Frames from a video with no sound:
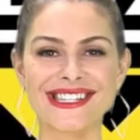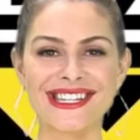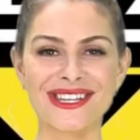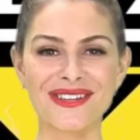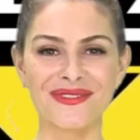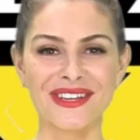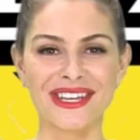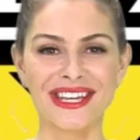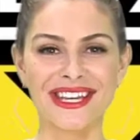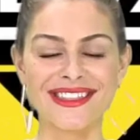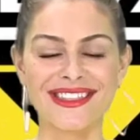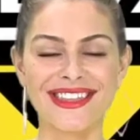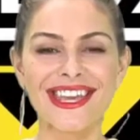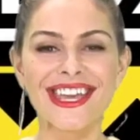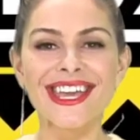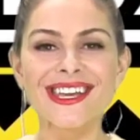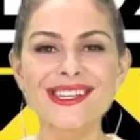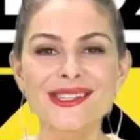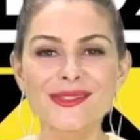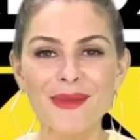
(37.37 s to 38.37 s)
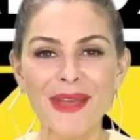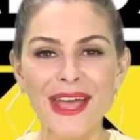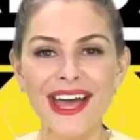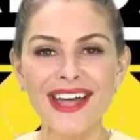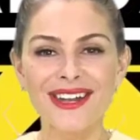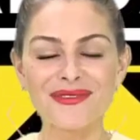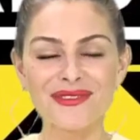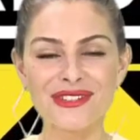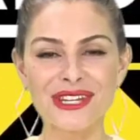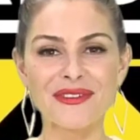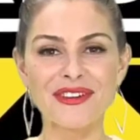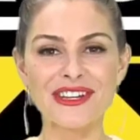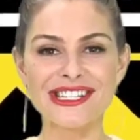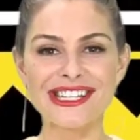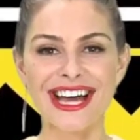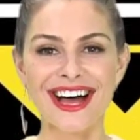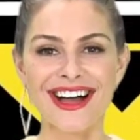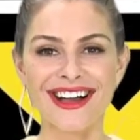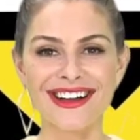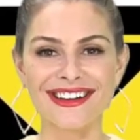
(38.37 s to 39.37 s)
TV, the ESPN of TV
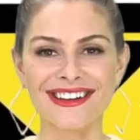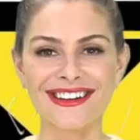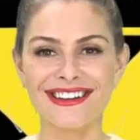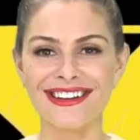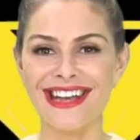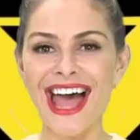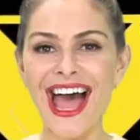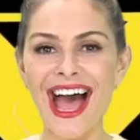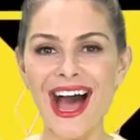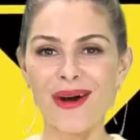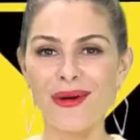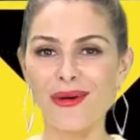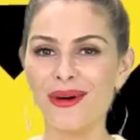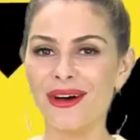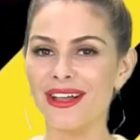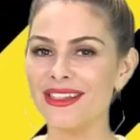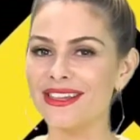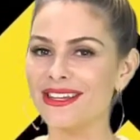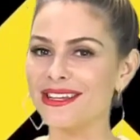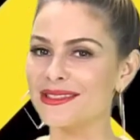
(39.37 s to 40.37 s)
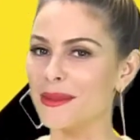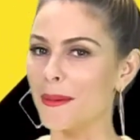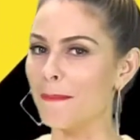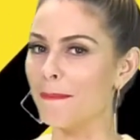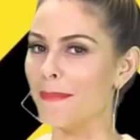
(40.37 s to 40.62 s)
talk. Now, let the